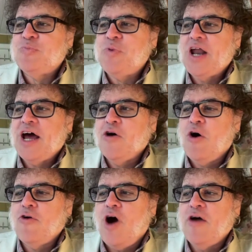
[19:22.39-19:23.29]
But
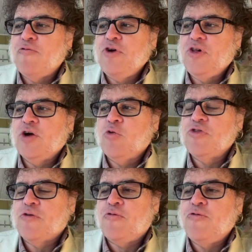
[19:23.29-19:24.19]
I feel like
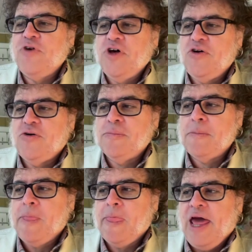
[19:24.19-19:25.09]
with a film,